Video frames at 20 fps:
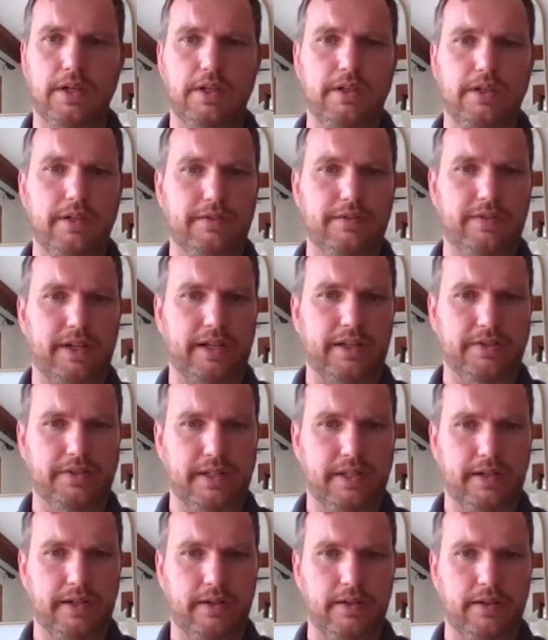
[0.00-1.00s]
You can find us
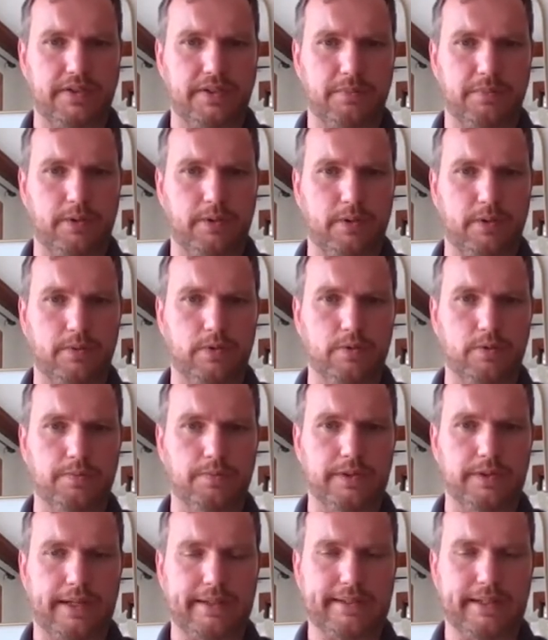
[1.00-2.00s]
there,
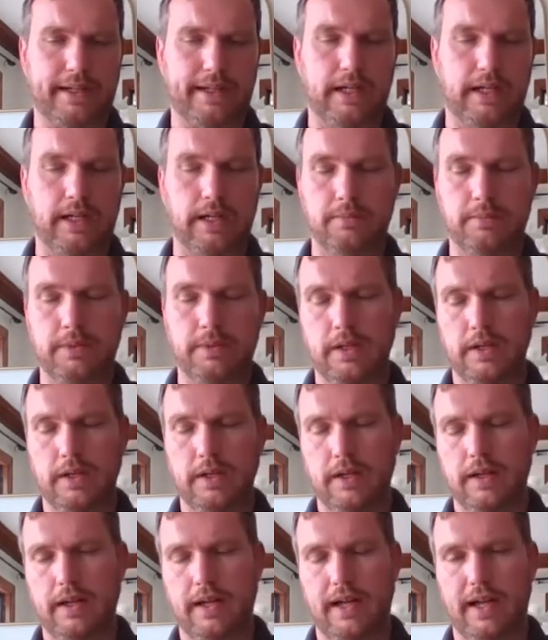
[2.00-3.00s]
simprogroup.com.
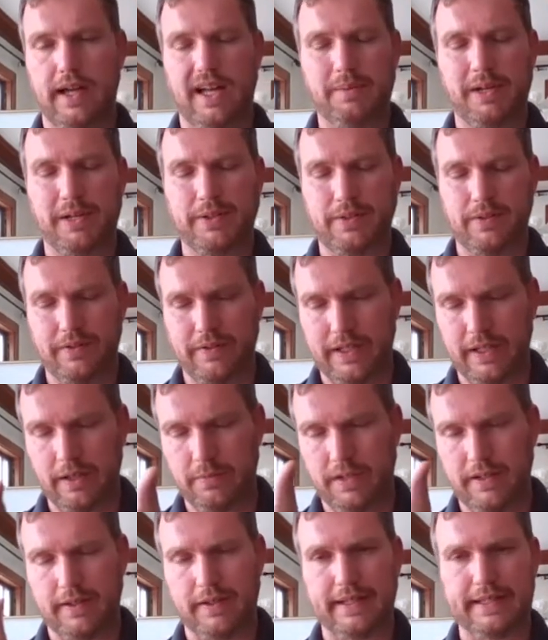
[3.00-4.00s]
I'm also
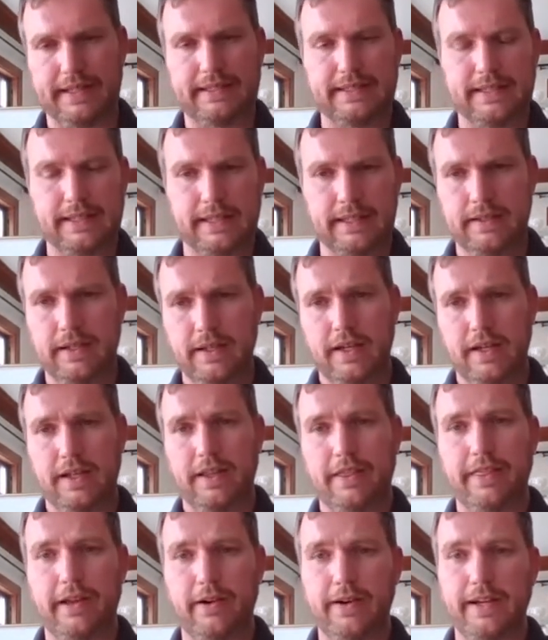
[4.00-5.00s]
available on LinkedIn.
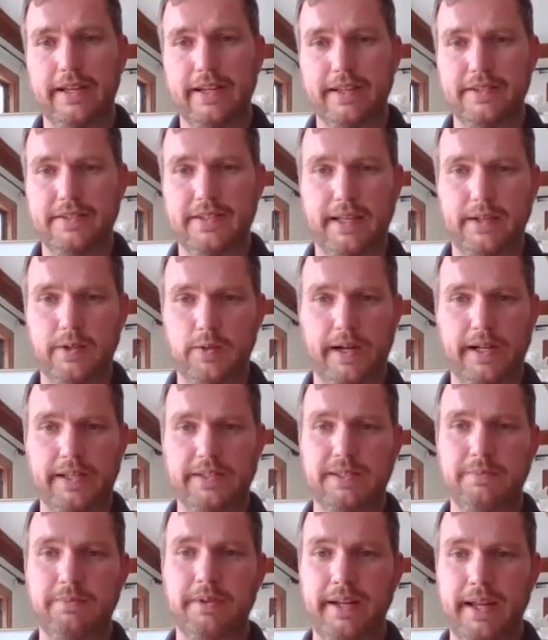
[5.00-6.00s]
There is a
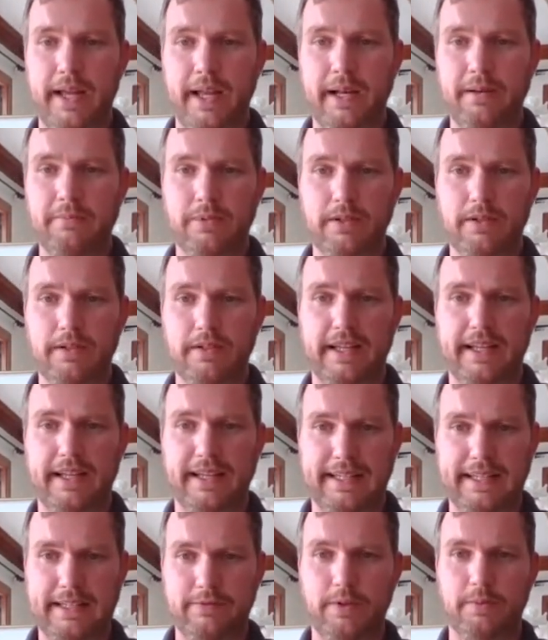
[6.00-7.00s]
crazy Ben Hedenberg, like an
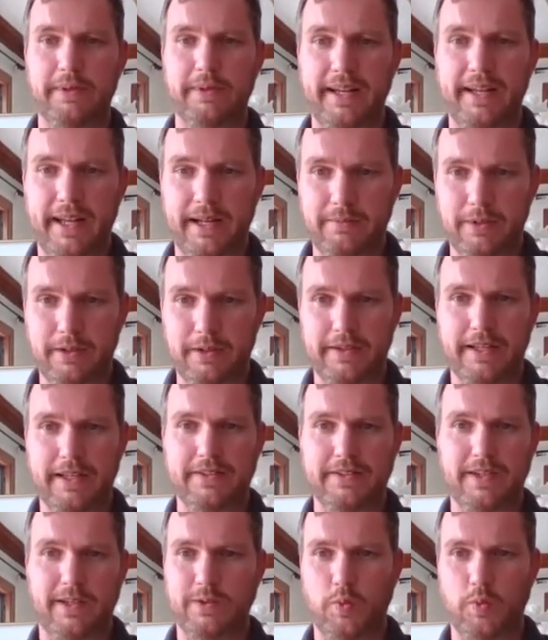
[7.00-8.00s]
evil Ben Hedenberg that's
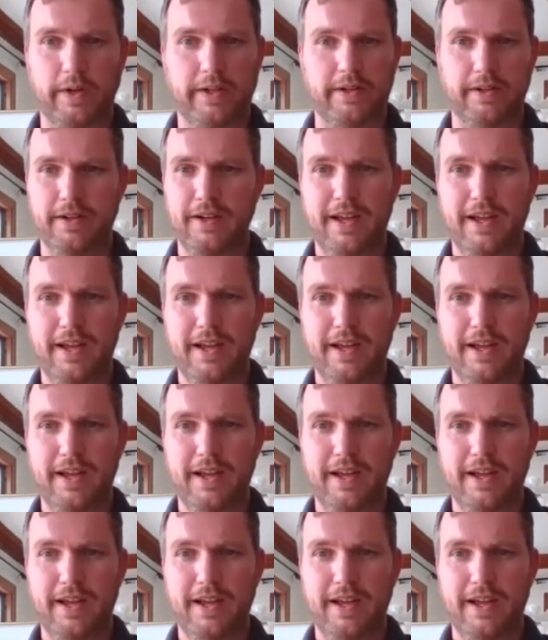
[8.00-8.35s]
on Twitter